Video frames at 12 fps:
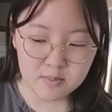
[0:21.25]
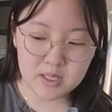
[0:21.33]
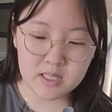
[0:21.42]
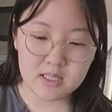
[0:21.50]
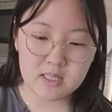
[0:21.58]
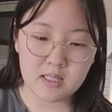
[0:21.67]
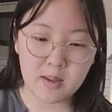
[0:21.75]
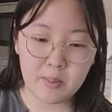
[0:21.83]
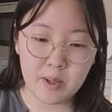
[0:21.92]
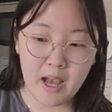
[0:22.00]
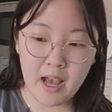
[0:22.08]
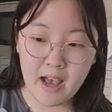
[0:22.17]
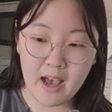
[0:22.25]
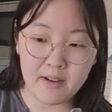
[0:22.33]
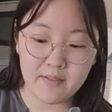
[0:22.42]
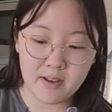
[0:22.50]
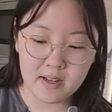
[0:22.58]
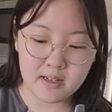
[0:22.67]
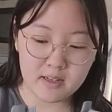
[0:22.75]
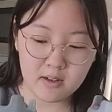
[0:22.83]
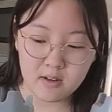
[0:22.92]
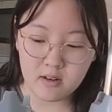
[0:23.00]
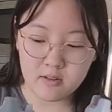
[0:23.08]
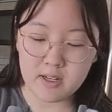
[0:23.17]
because I put half
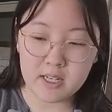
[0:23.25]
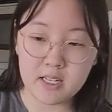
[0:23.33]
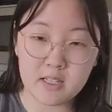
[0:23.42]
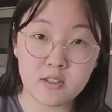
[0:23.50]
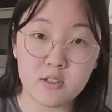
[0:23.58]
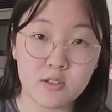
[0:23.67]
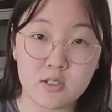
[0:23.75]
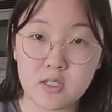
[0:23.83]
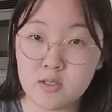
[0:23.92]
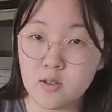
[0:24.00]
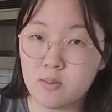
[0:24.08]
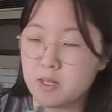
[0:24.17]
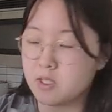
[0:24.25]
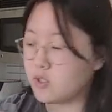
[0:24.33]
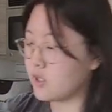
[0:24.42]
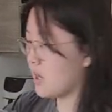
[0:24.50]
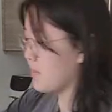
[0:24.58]
and already just like so much